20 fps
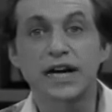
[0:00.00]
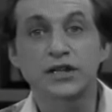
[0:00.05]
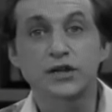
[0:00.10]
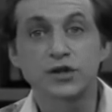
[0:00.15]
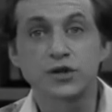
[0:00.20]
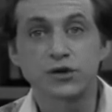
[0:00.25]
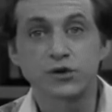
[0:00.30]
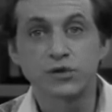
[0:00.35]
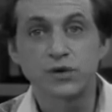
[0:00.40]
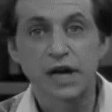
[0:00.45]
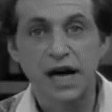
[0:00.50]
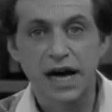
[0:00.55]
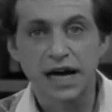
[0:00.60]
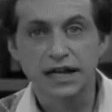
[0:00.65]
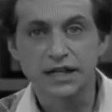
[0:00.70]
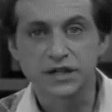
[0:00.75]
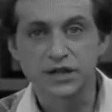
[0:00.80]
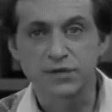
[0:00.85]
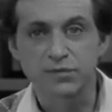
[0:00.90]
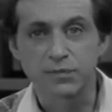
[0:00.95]
has 2
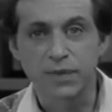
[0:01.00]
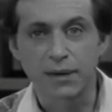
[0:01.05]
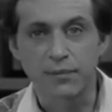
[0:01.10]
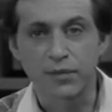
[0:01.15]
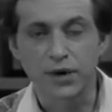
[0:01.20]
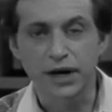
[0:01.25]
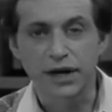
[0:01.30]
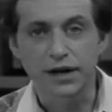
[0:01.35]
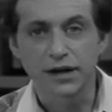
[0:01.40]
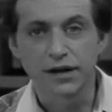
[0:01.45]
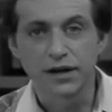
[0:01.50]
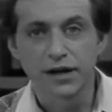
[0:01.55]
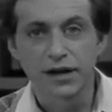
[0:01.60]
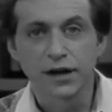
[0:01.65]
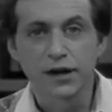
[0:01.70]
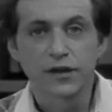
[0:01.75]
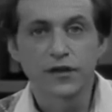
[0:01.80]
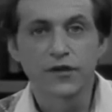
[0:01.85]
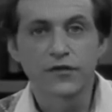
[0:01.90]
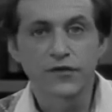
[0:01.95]
kinds of memory.
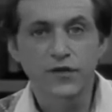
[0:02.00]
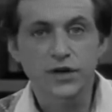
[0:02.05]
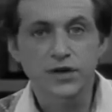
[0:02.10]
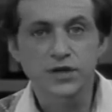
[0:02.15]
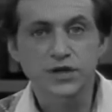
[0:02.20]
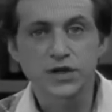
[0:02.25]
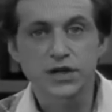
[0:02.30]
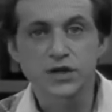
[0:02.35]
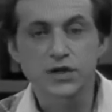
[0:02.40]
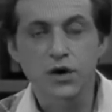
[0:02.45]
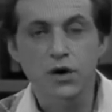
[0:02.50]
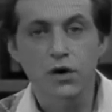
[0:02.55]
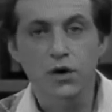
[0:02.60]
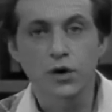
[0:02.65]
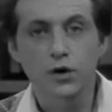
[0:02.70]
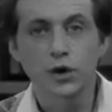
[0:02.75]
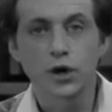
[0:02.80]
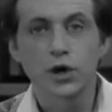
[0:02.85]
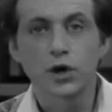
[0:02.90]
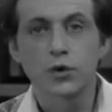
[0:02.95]
The first is
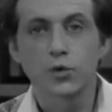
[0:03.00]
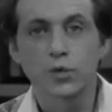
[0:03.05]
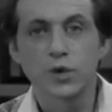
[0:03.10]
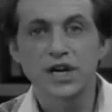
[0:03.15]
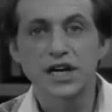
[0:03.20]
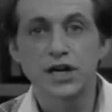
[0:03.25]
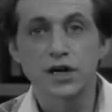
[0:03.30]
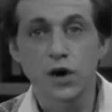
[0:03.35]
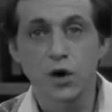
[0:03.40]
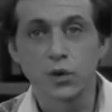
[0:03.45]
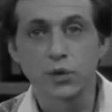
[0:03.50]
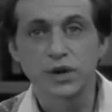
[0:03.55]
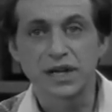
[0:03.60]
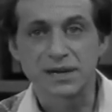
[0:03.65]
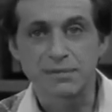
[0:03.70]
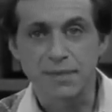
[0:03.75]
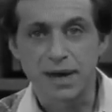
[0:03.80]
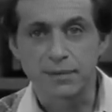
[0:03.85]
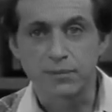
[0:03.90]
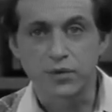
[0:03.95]
called
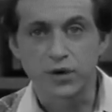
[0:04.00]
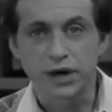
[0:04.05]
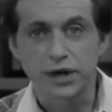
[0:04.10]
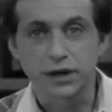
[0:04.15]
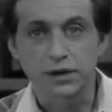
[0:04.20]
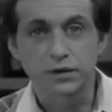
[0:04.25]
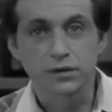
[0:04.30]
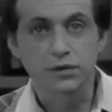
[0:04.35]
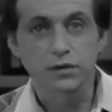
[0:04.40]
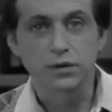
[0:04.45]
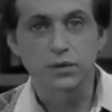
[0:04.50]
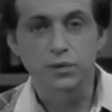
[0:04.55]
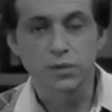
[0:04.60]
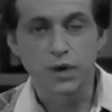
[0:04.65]
read-only memory, or